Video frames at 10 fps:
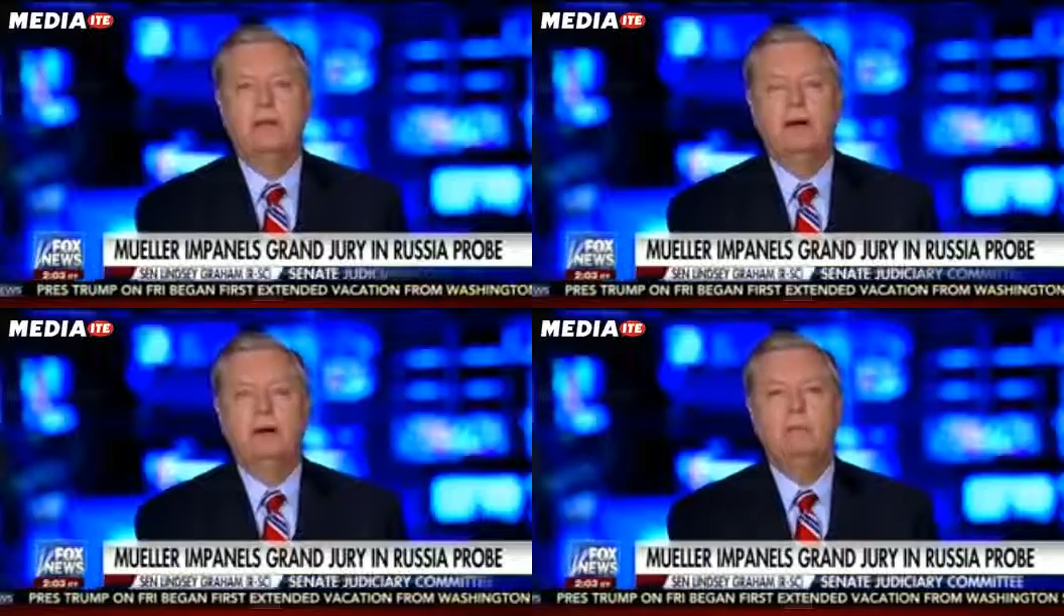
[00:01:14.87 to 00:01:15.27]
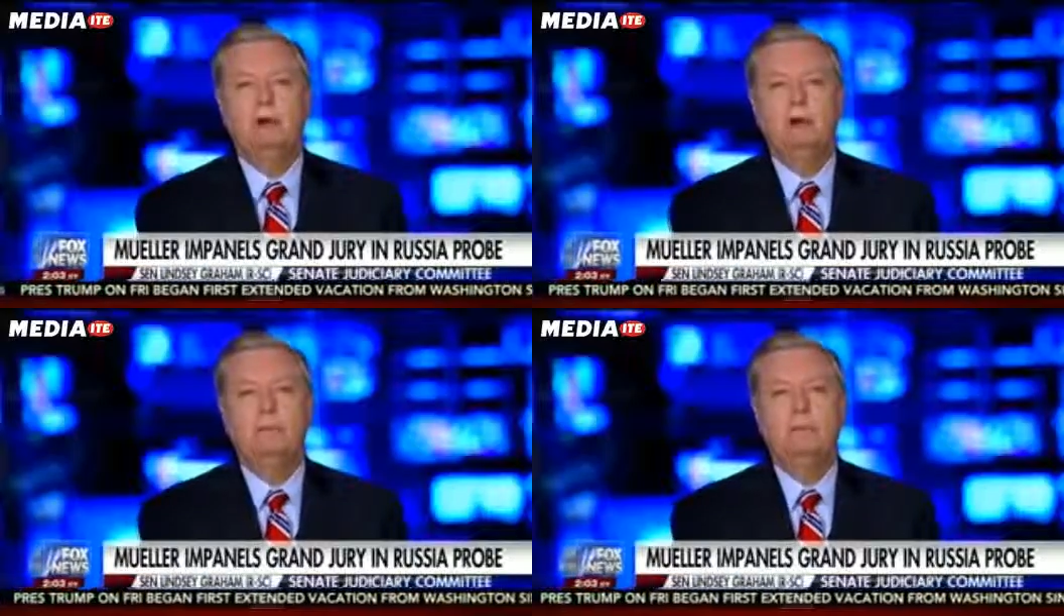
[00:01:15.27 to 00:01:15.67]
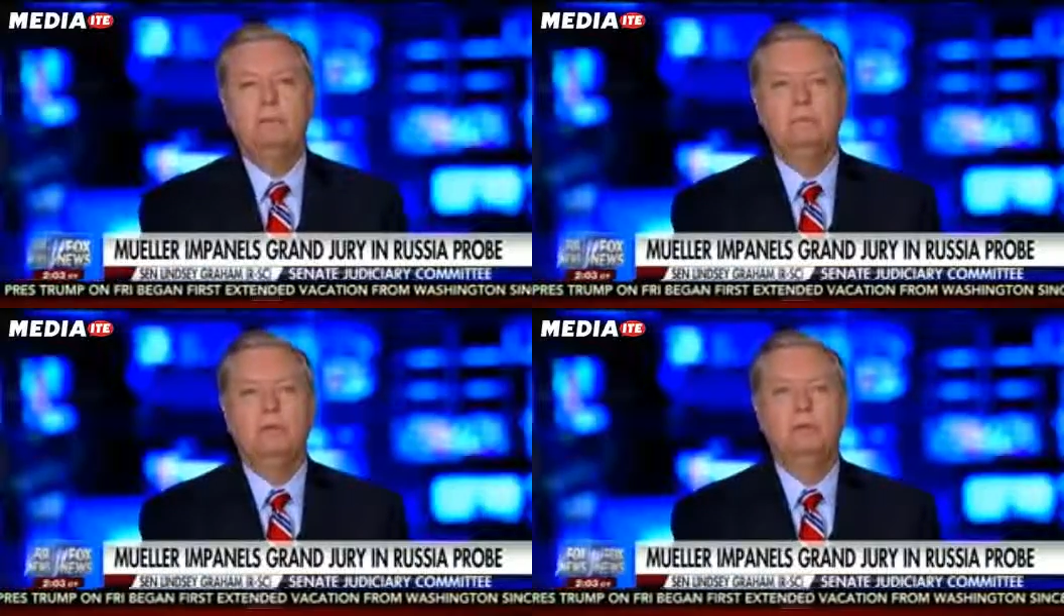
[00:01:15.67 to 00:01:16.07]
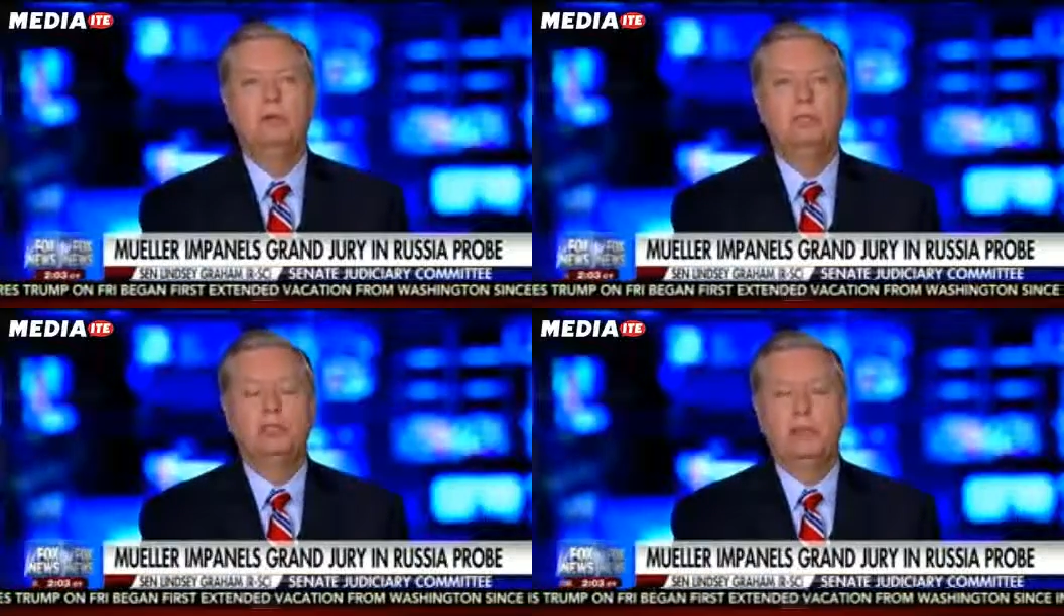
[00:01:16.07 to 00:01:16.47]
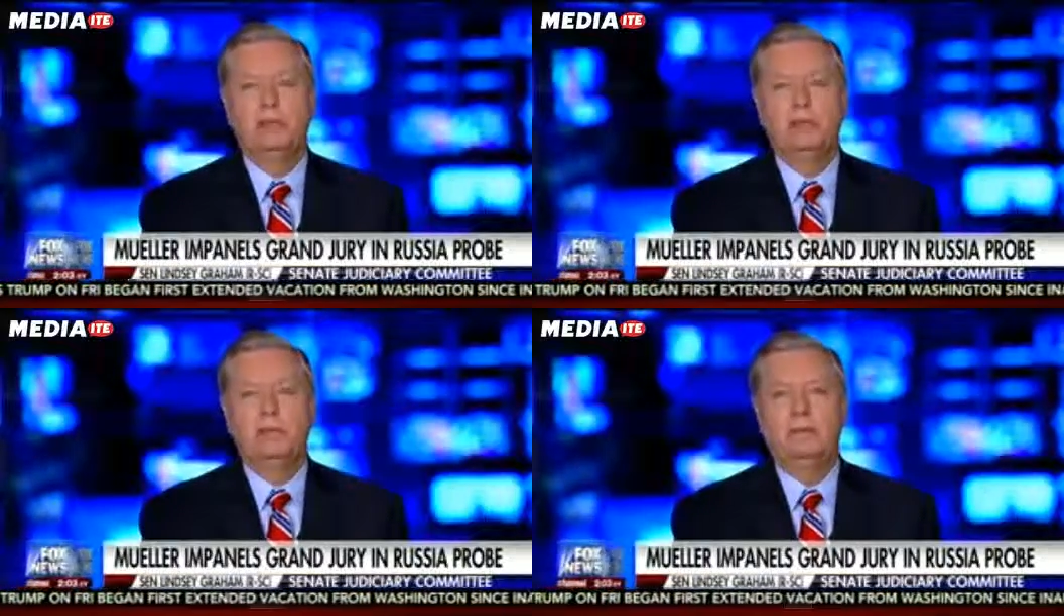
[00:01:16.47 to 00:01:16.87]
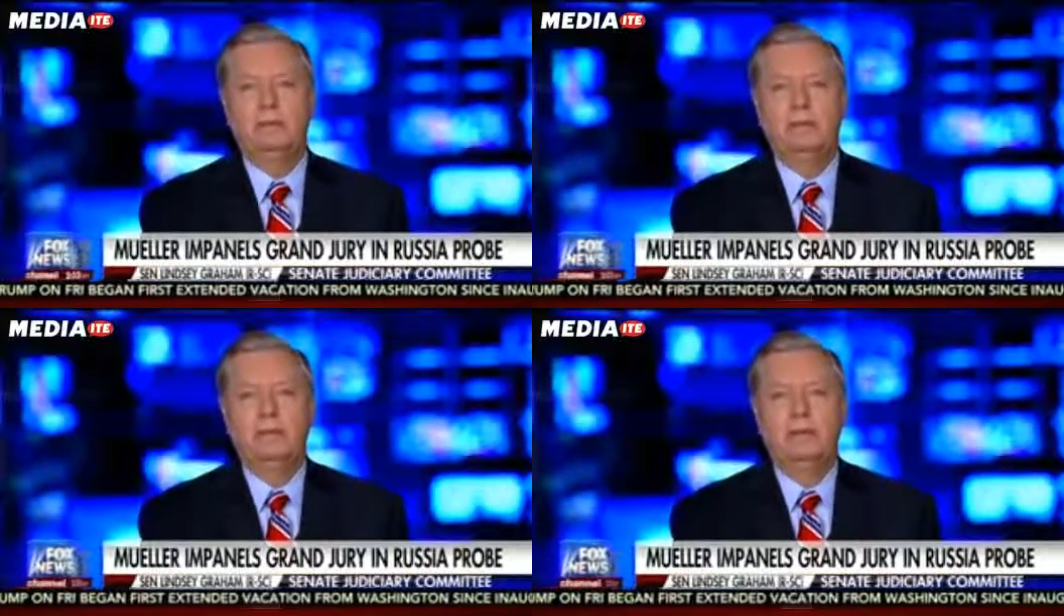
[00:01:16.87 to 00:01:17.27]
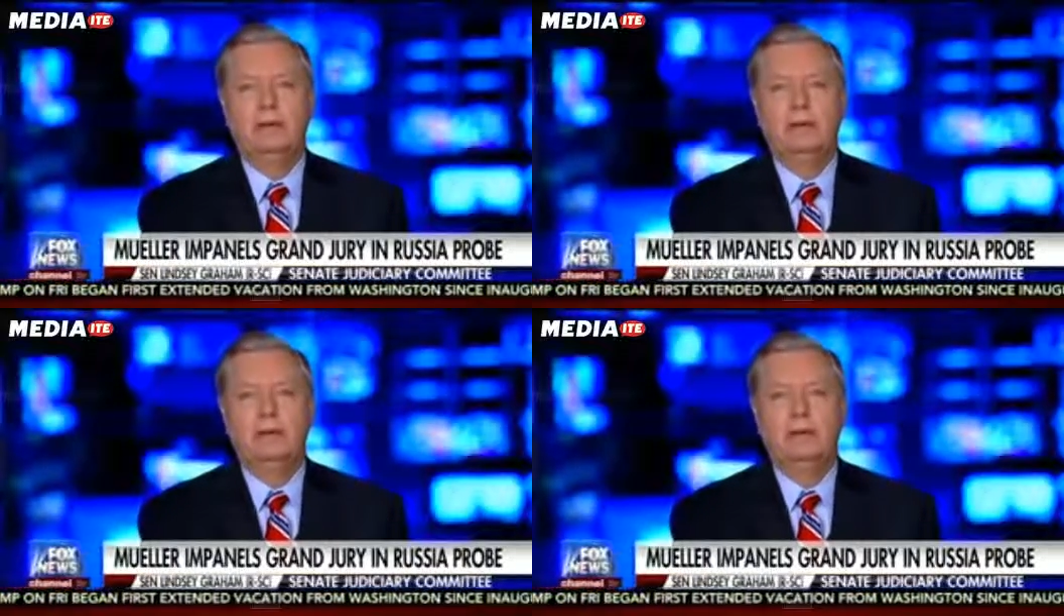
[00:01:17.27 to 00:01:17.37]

So my approach is a bit different.